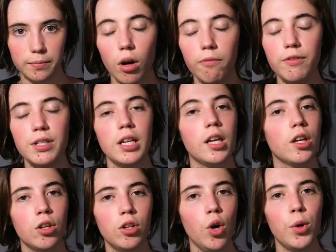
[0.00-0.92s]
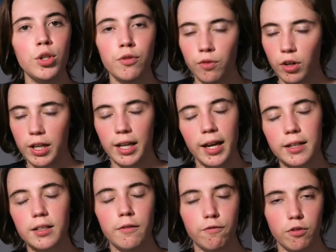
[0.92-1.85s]
So obviously you don't want to
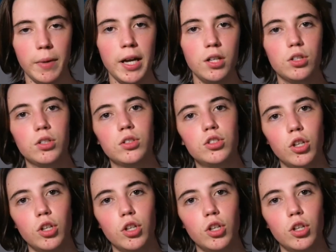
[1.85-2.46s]
forget information,